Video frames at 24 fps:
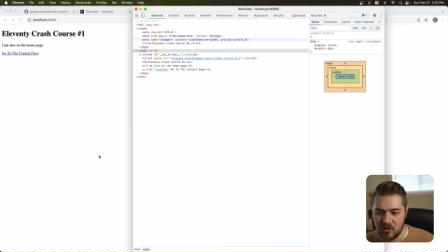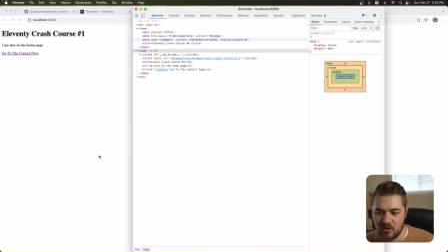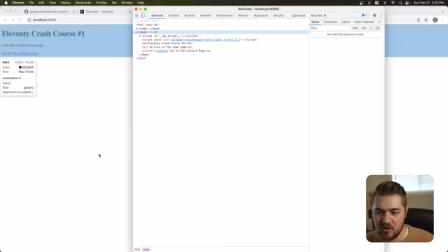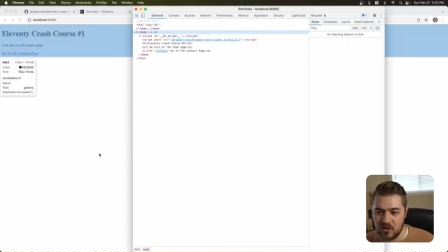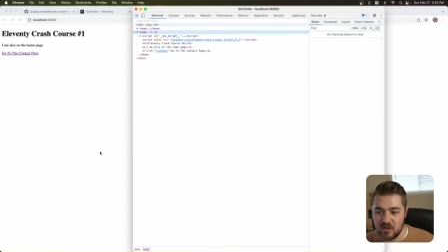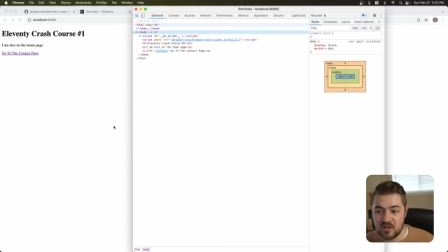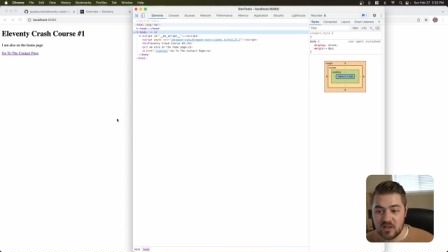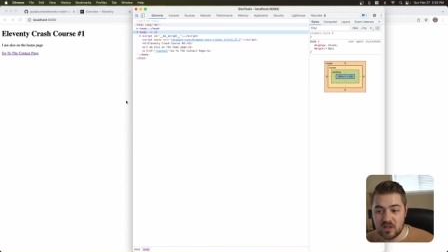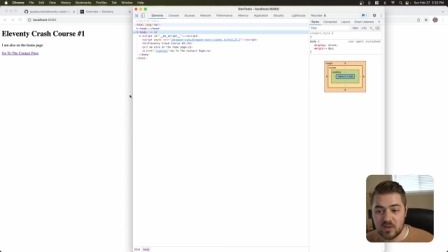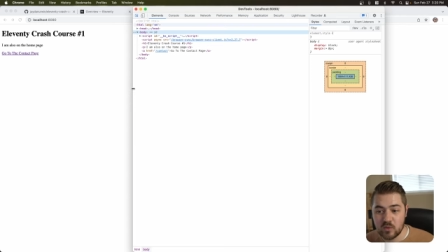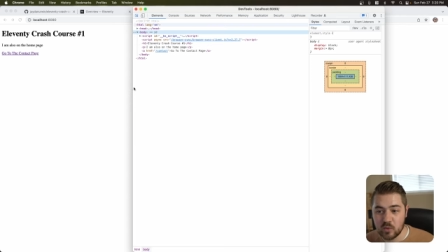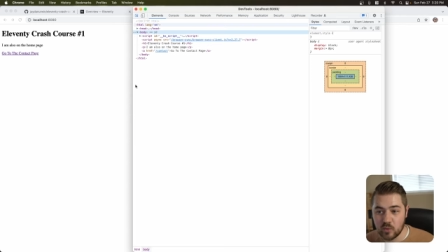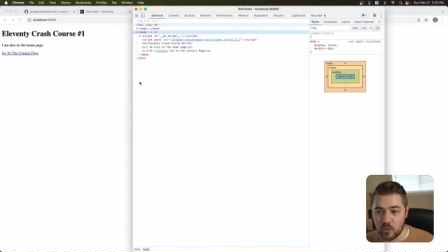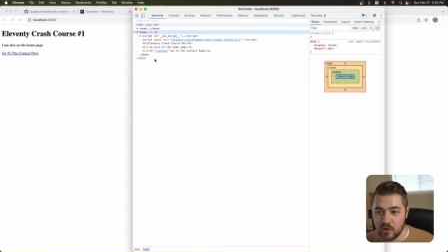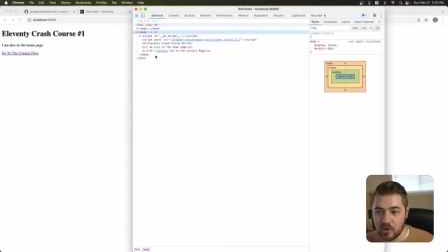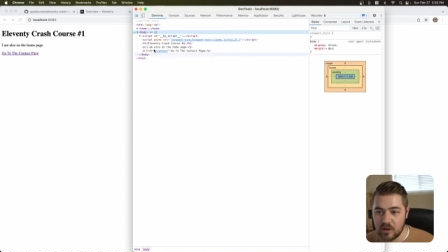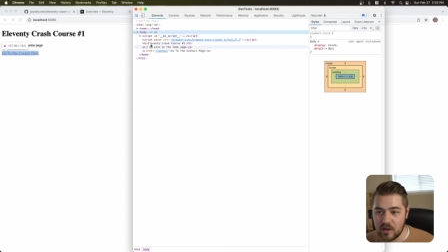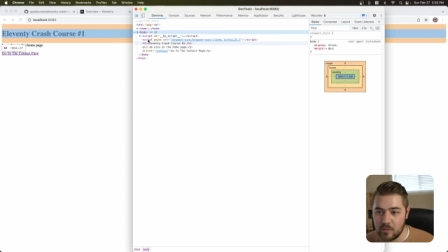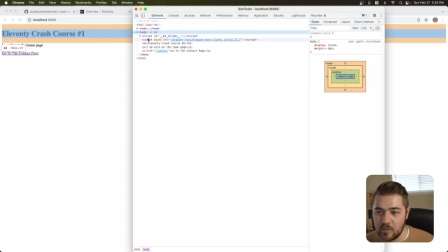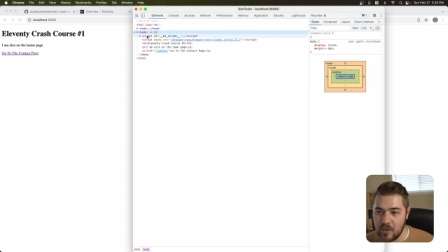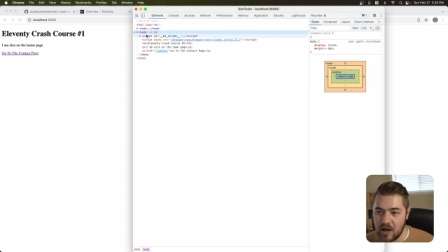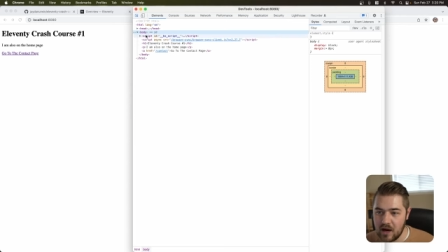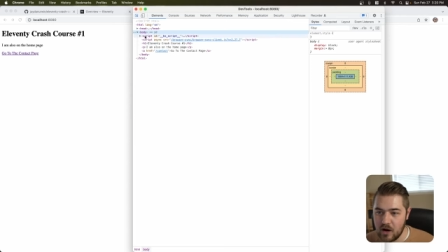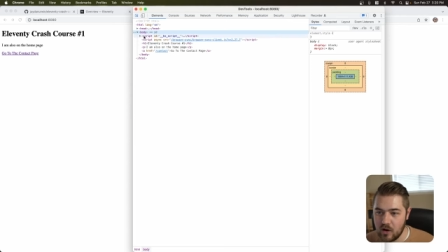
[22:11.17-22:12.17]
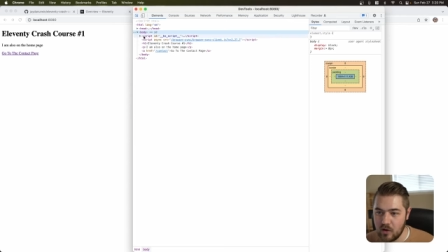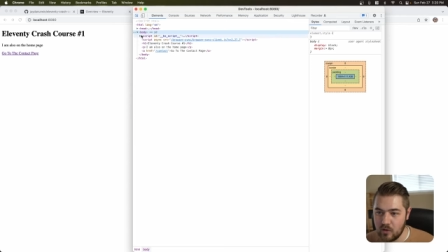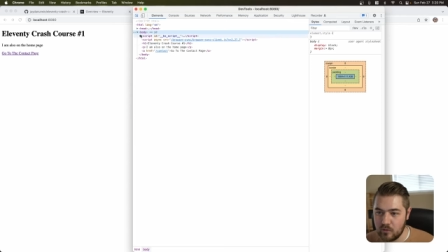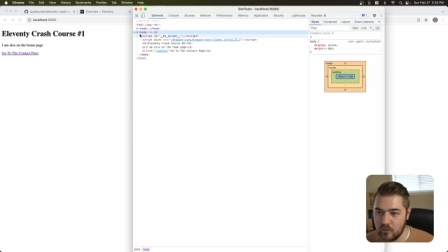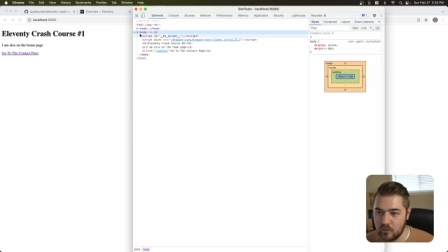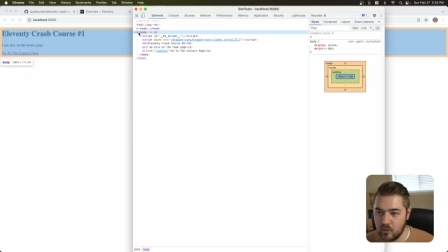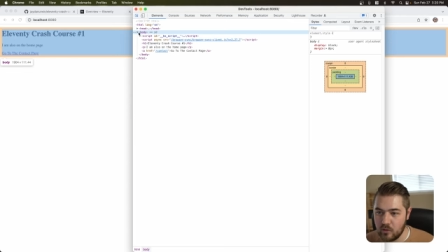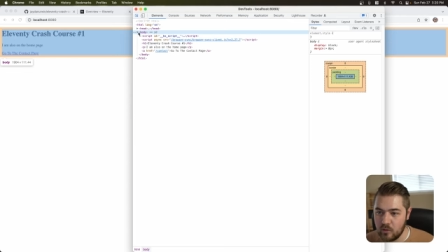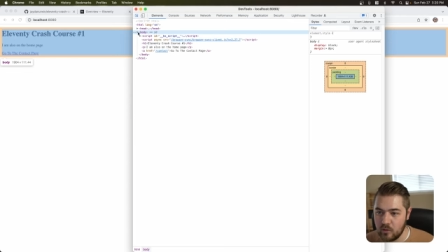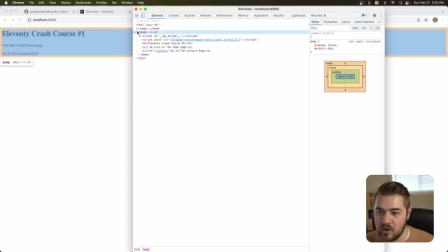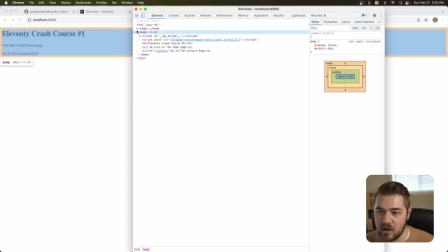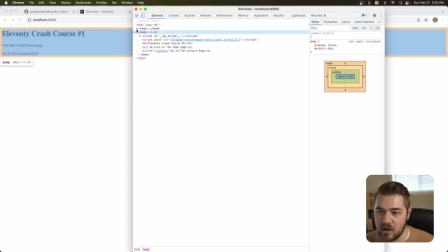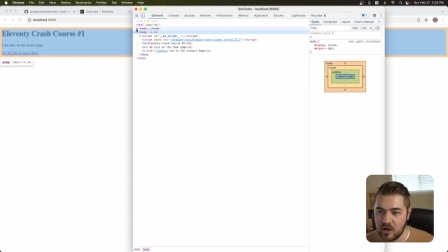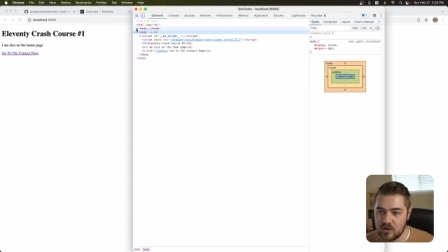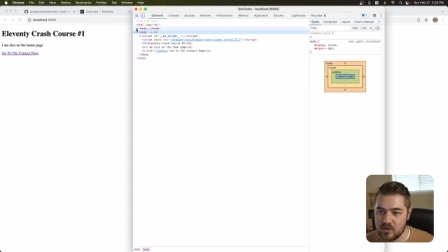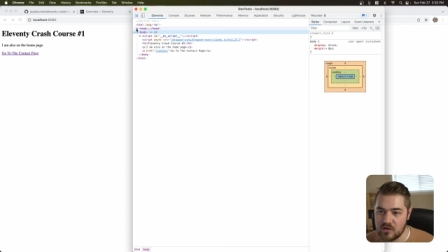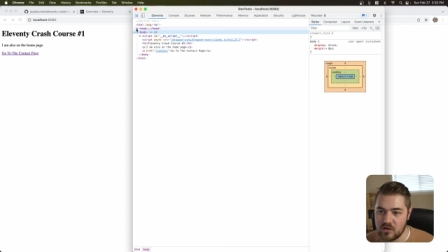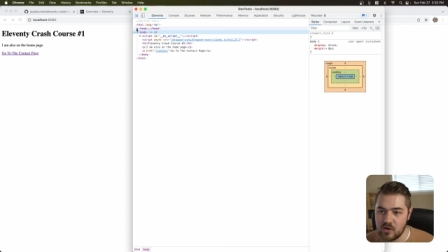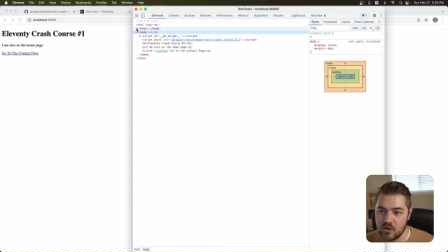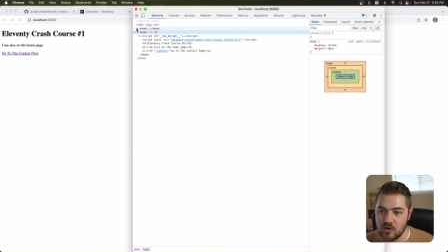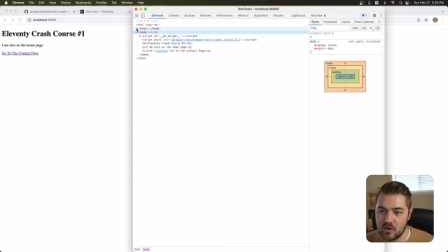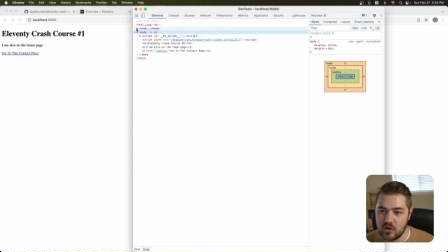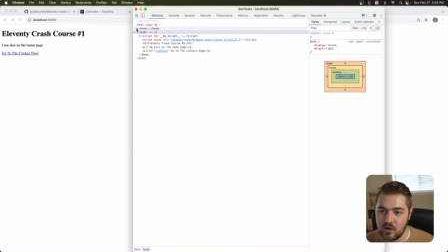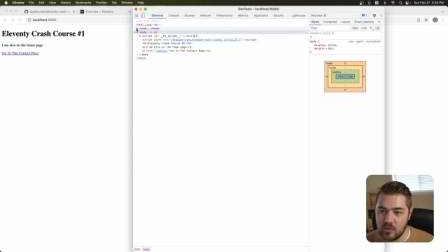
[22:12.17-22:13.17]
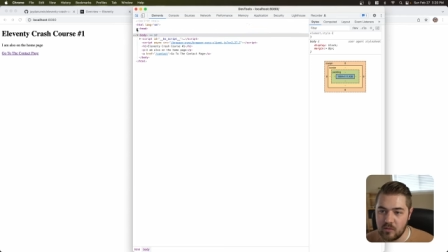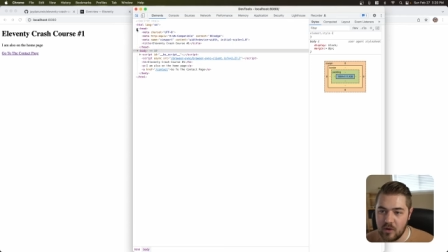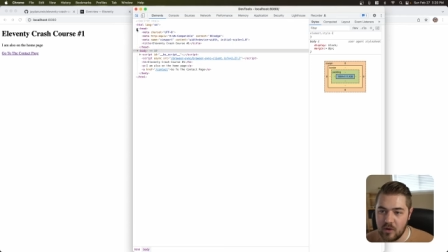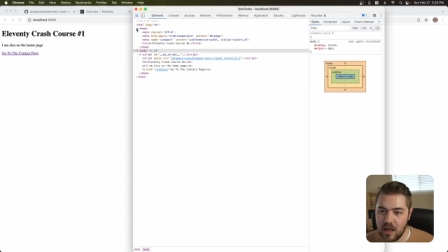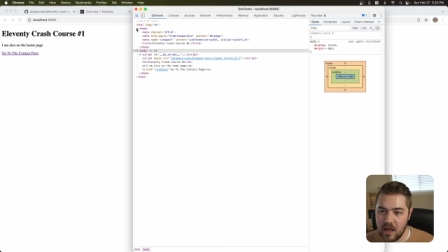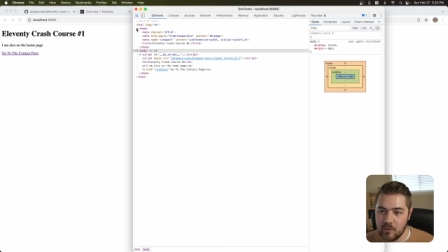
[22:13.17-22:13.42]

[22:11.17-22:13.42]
So this is really powerful because you're